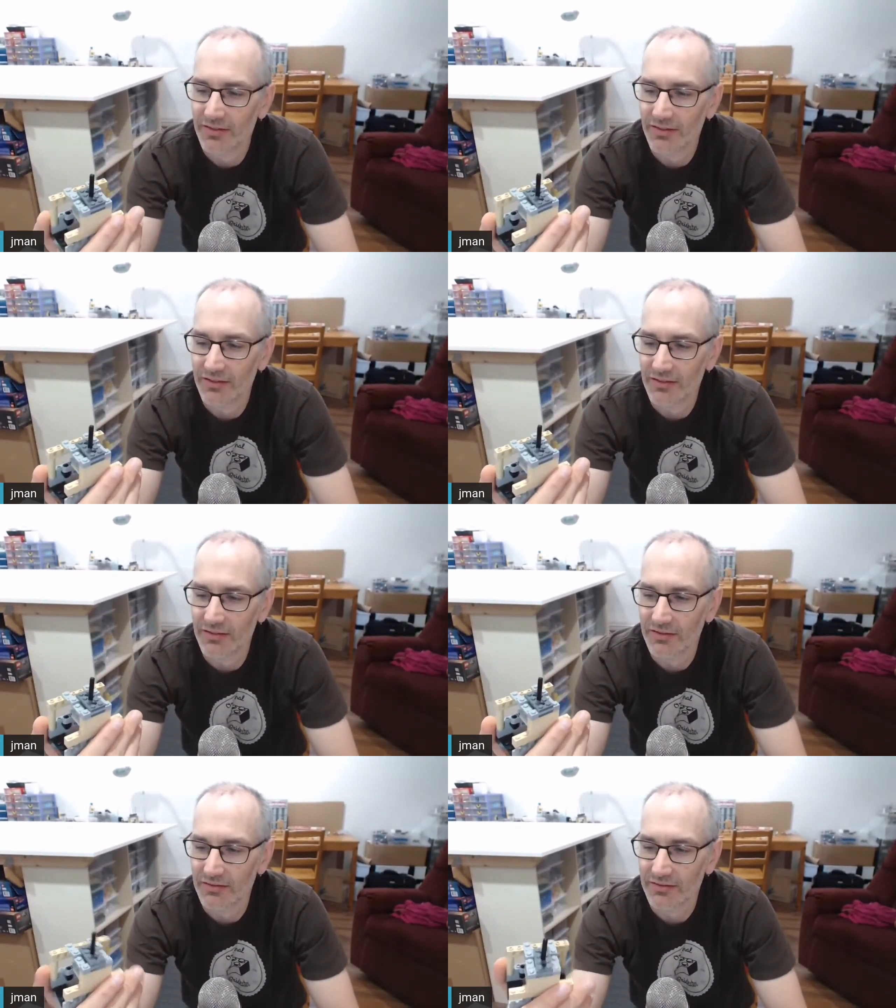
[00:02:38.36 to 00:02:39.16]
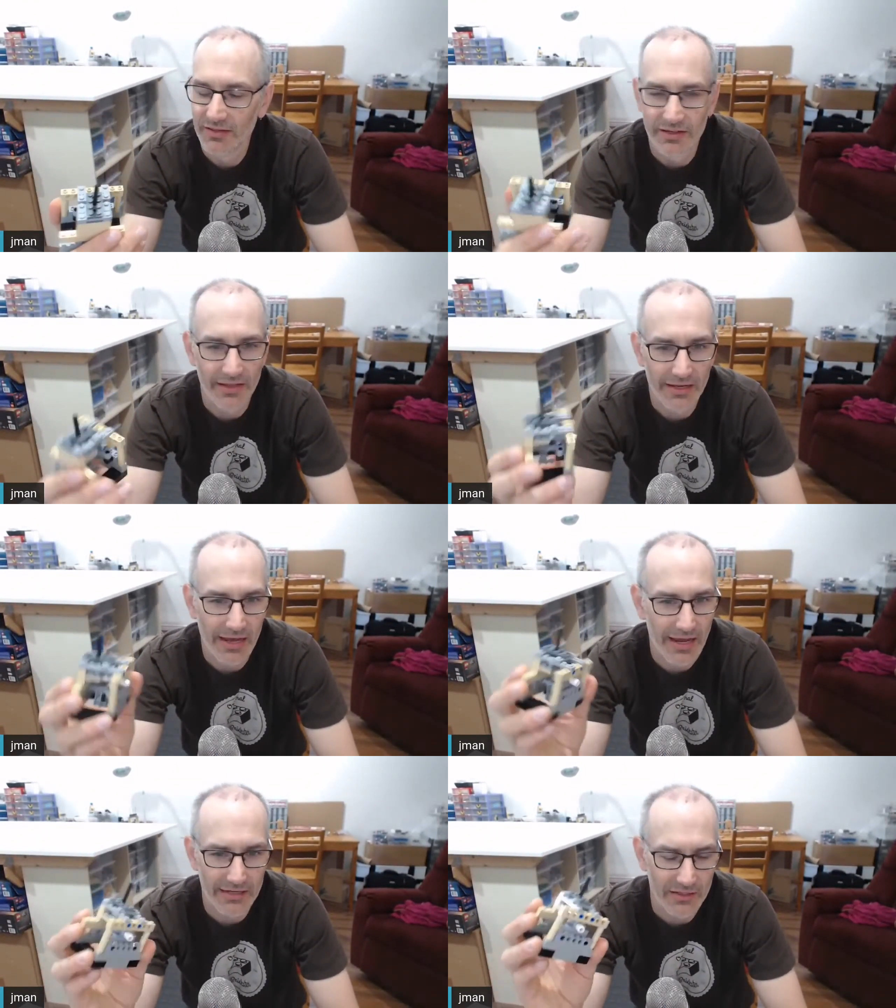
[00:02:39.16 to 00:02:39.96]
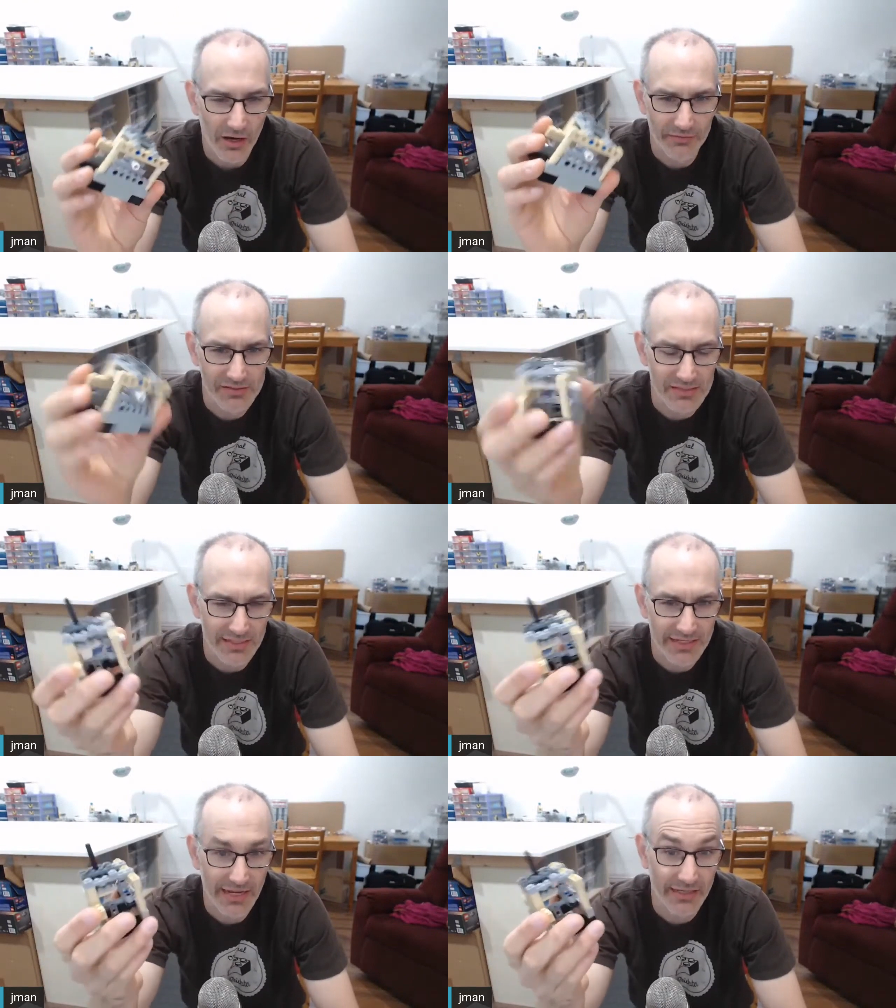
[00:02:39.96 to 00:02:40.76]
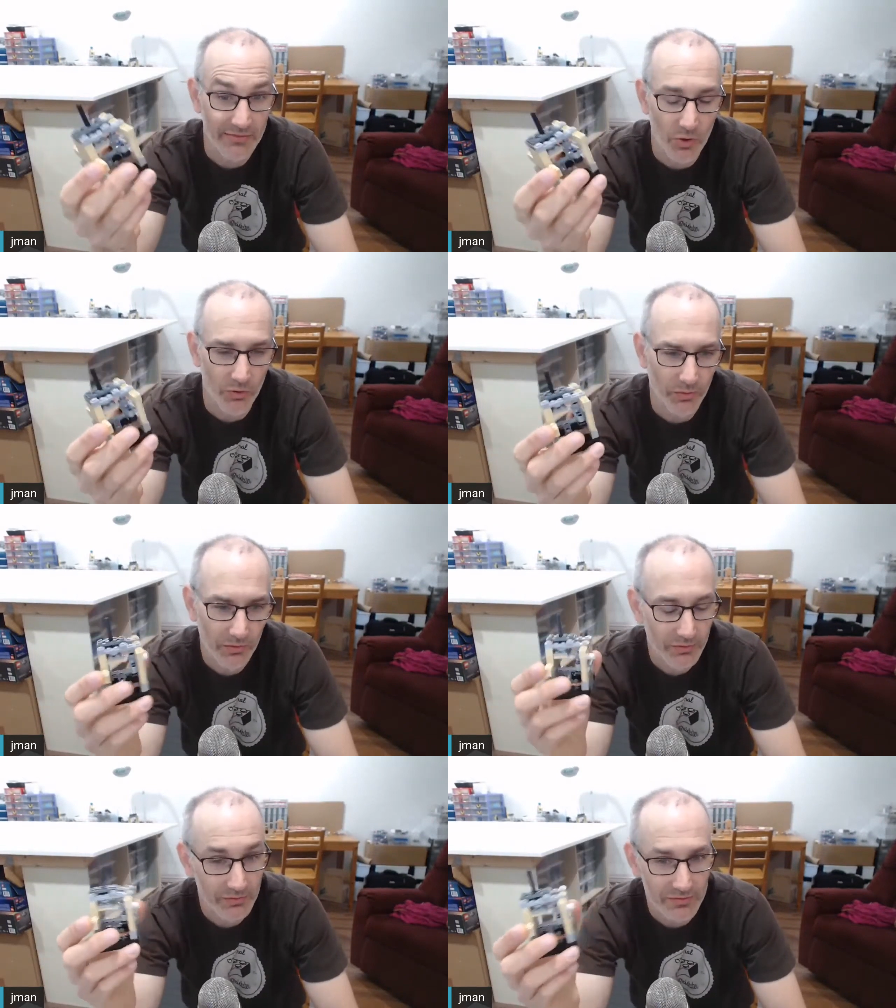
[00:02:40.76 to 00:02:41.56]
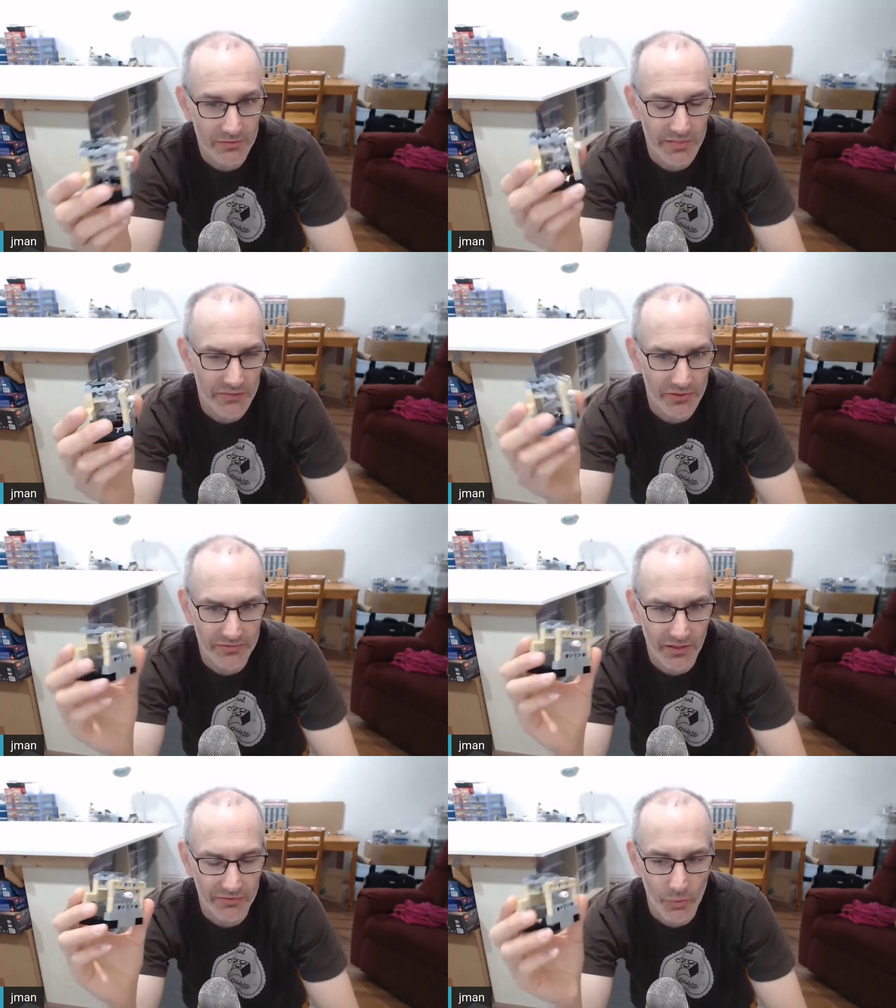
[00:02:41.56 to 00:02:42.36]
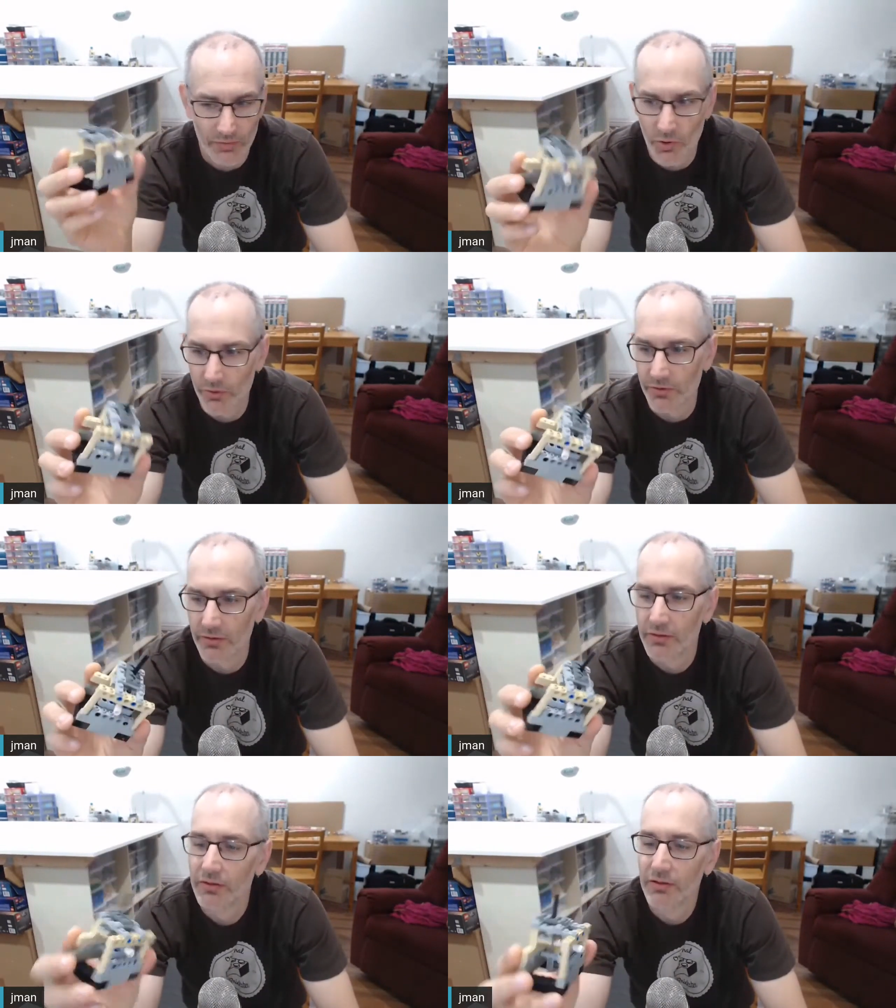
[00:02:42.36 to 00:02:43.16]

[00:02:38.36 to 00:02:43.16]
And then I had to obviously connect them all to be driven off one motor.